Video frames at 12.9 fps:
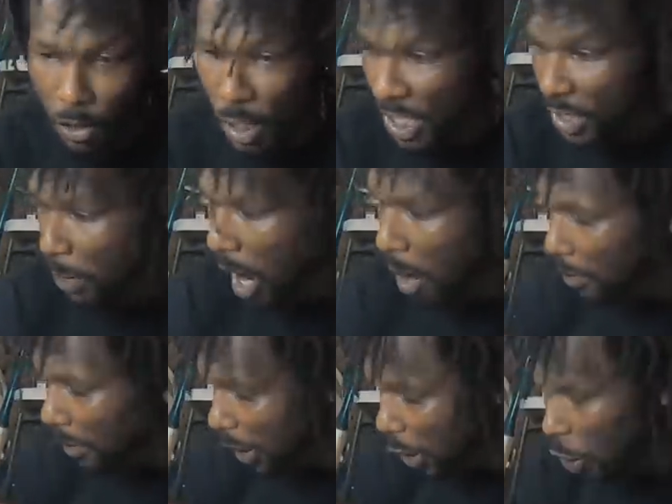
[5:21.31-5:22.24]
It's
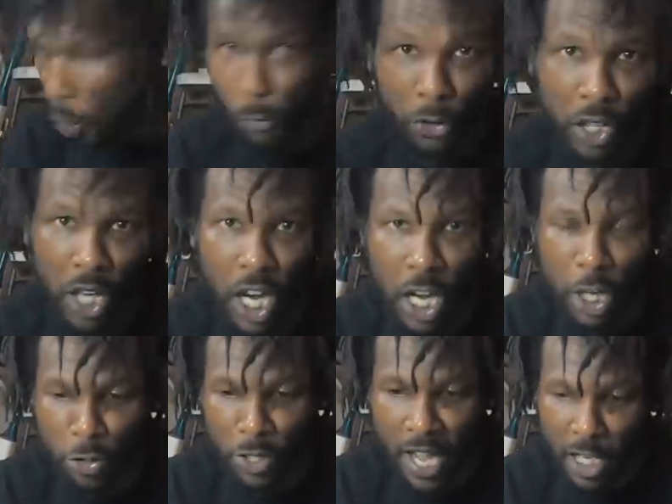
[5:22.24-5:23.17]
probably over
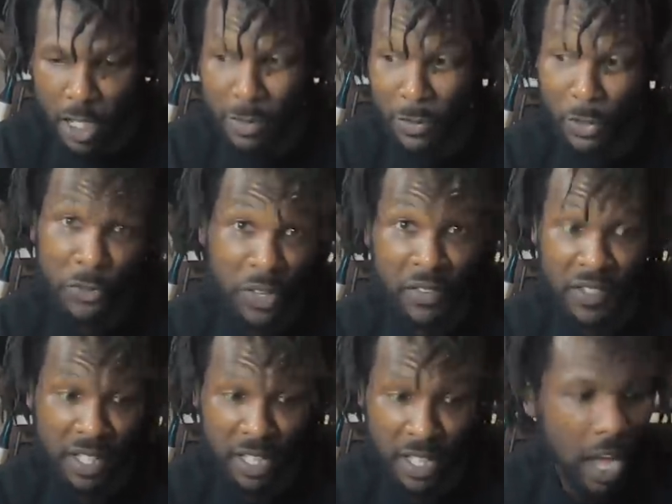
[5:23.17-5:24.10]
100 items for
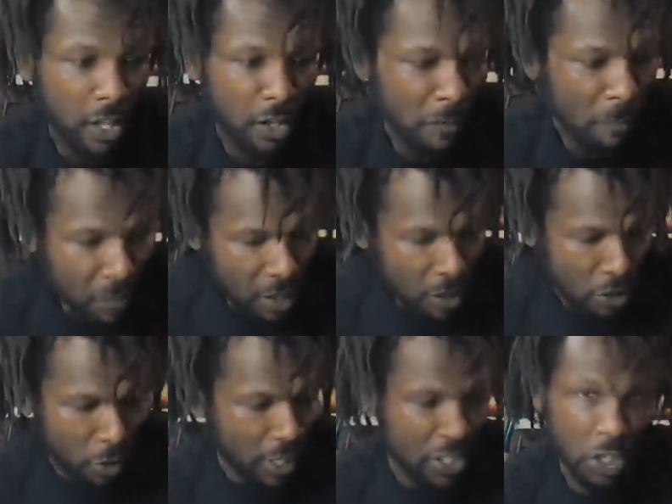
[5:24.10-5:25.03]
$15.
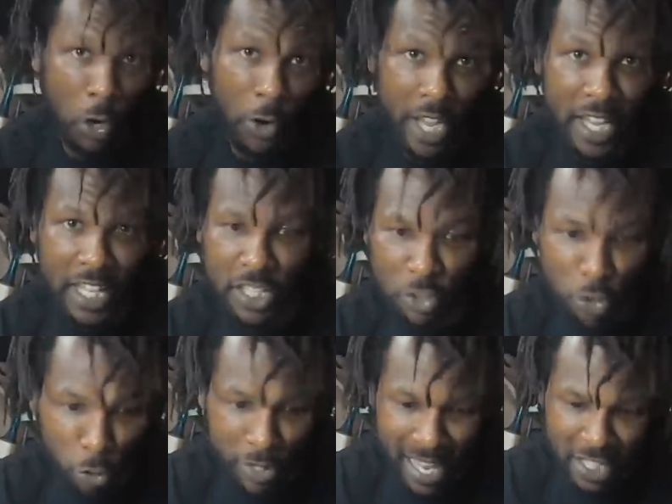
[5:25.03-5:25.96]
So let's go ahead and
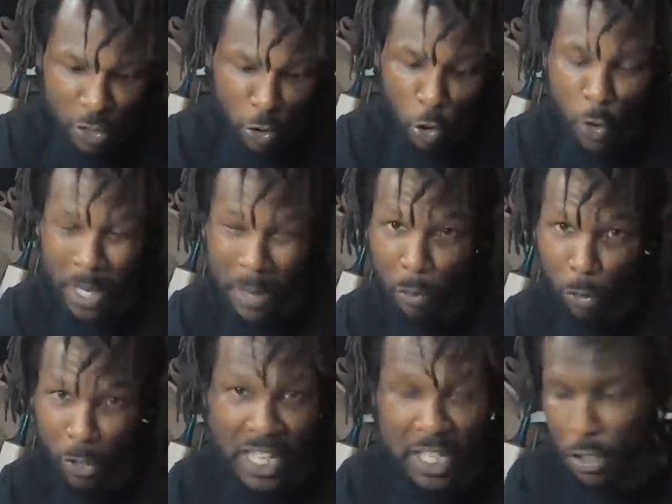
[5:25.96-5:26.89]
do a nice little quick
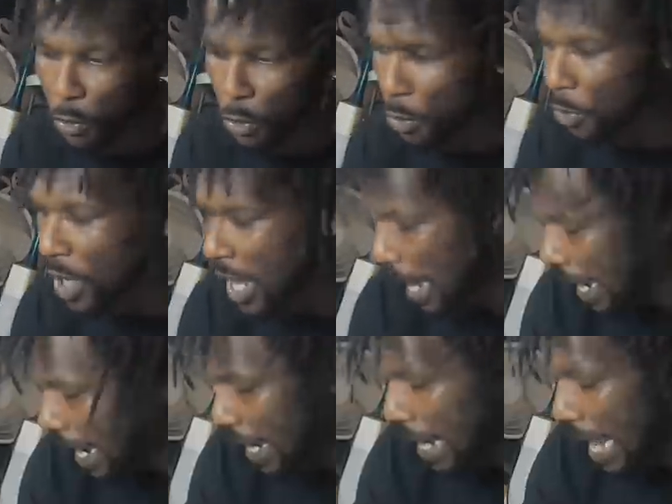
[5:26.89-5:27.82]
breeze through.
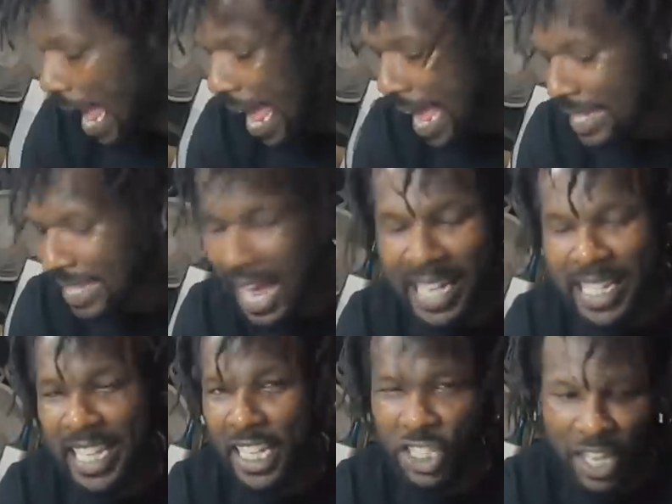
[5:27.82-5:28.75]
And as I
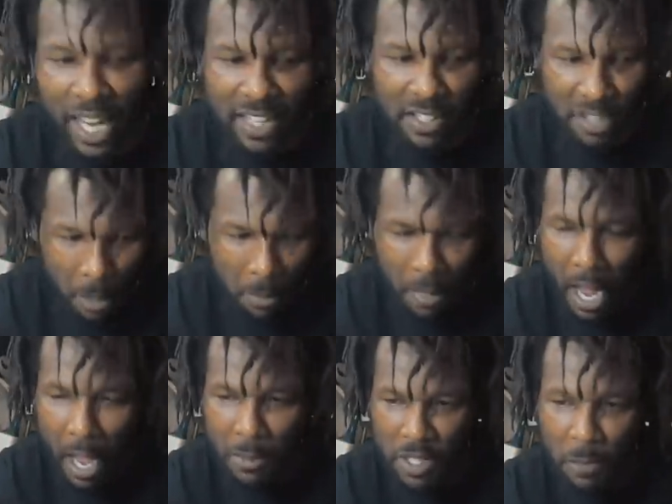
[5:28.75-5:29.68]
did check some
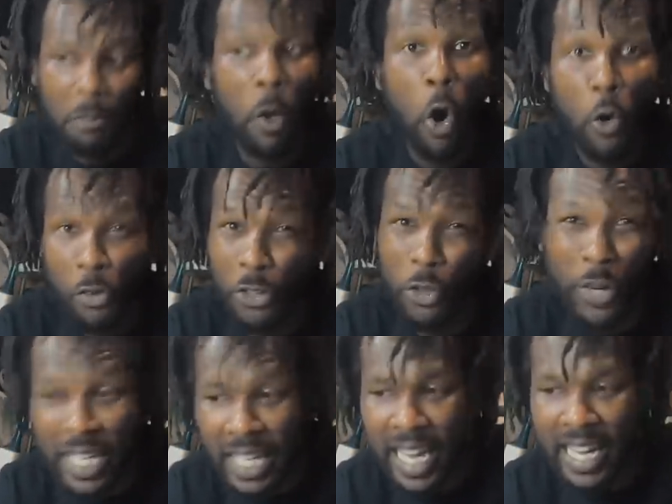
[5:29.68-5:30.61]
comps over the
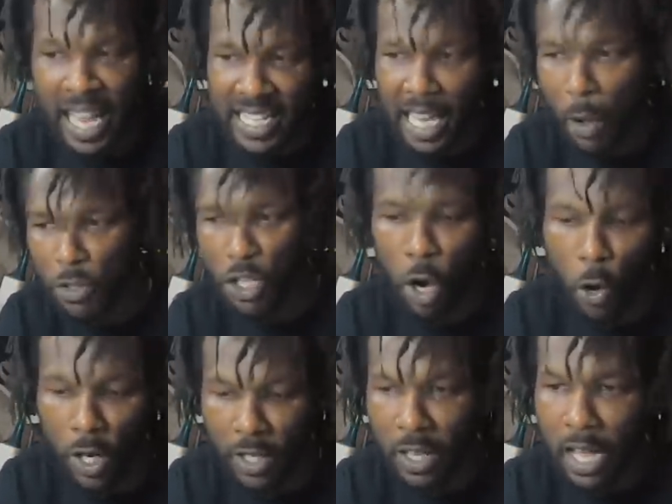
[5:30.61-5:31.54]
weekend as I was
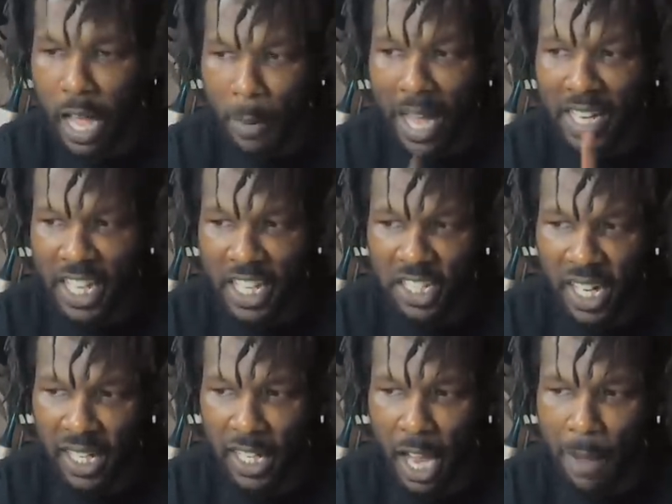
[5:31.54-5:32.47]
going, I did
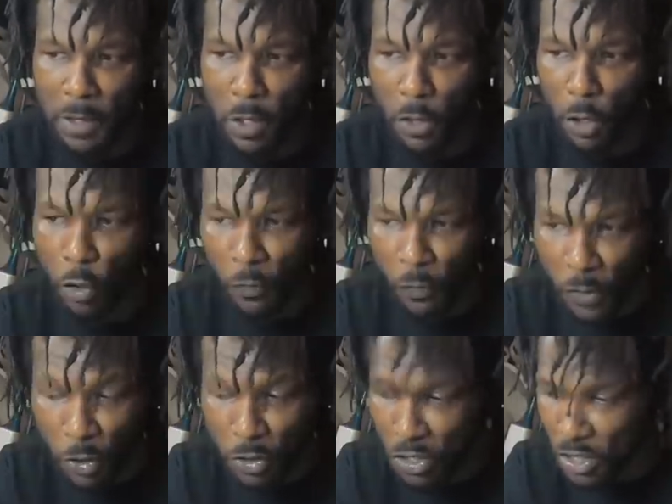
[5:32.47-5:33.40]
check the comps on the
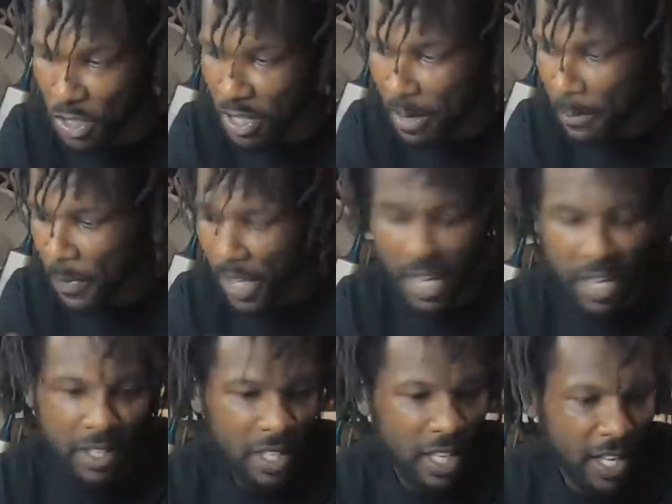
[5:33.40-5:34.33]
filters,
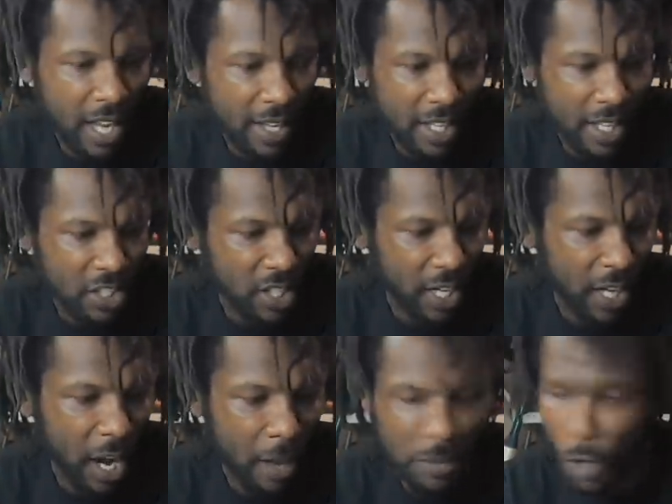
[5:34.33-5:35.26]
and then I did check
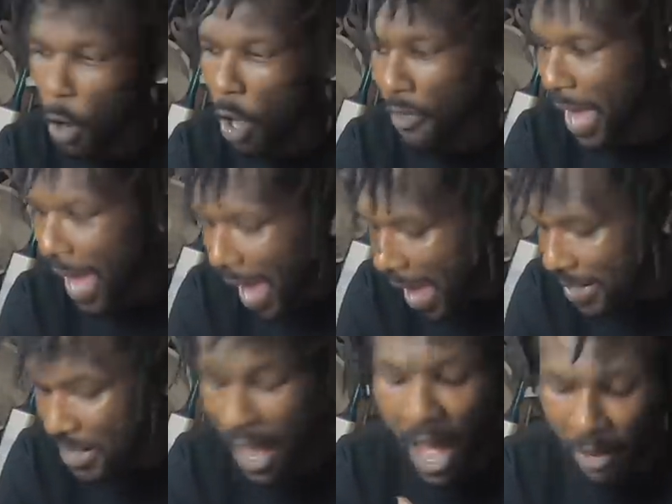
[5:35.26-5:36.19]
comps on the
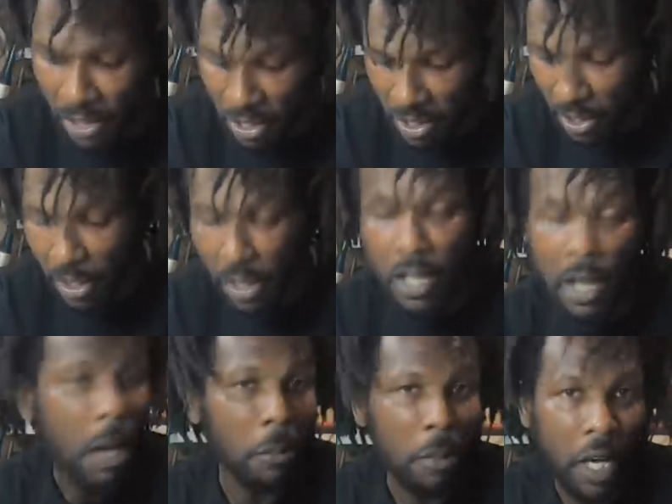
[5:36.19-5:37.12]
hats, obviously.
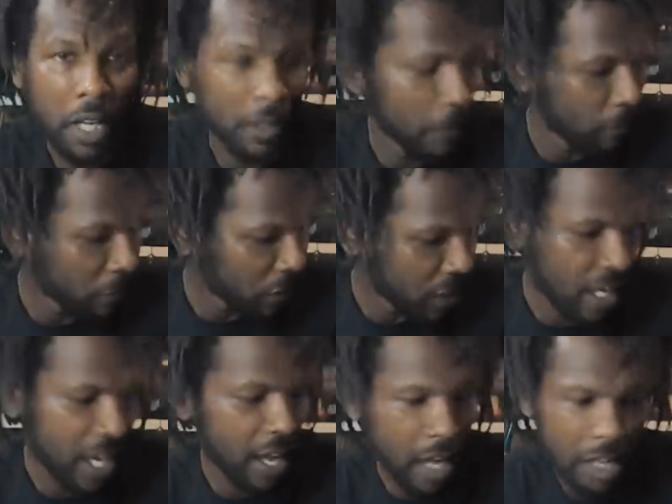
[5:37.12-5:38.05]
But
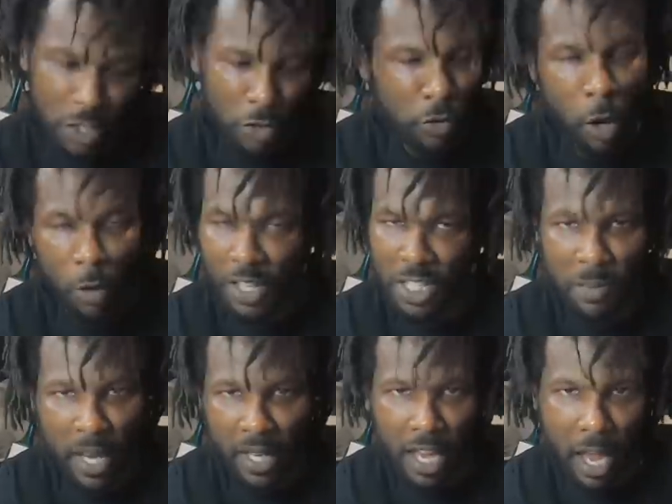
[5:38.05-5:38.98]
yeah, so don't
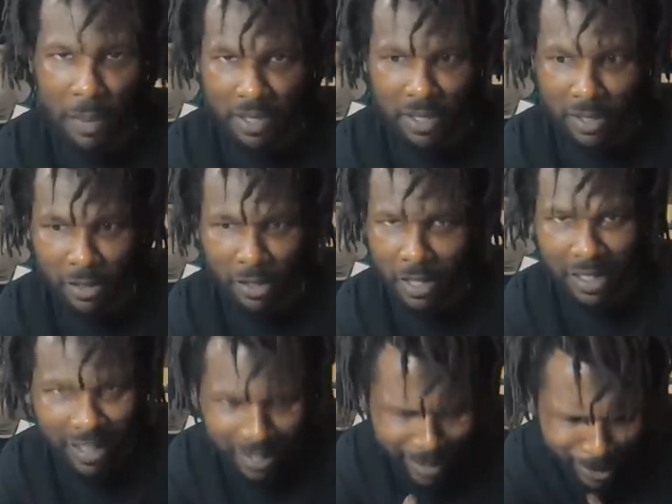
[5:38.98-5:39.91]
expect comps
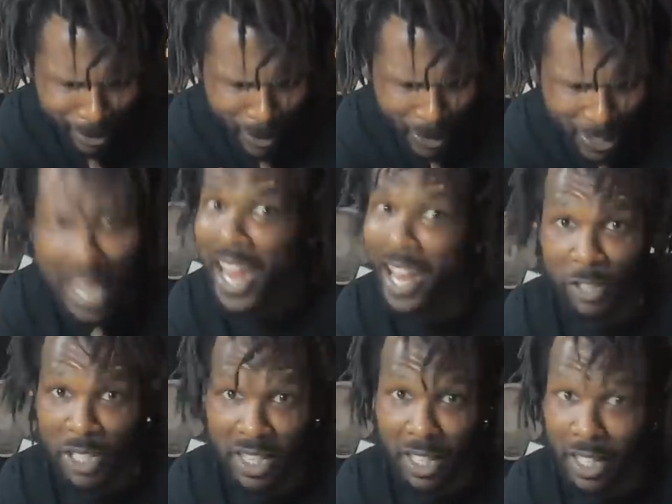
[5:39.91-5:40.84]
on
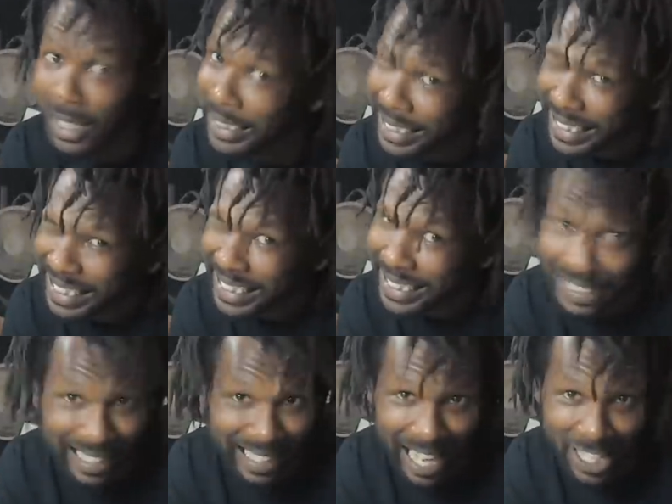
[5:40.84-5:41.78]
everything.
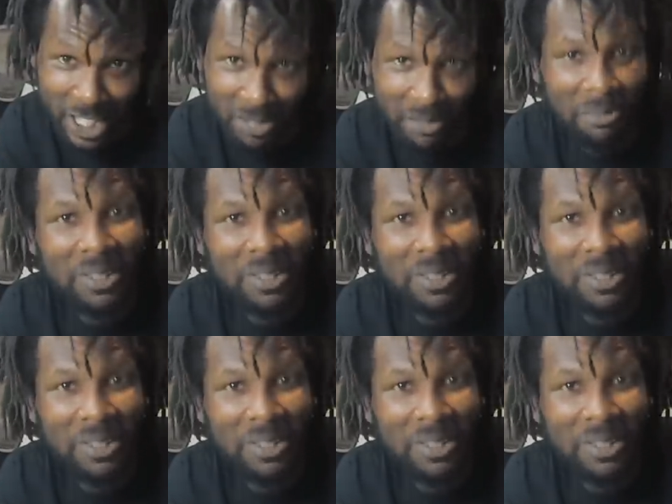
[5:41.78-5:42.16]
Gotcha.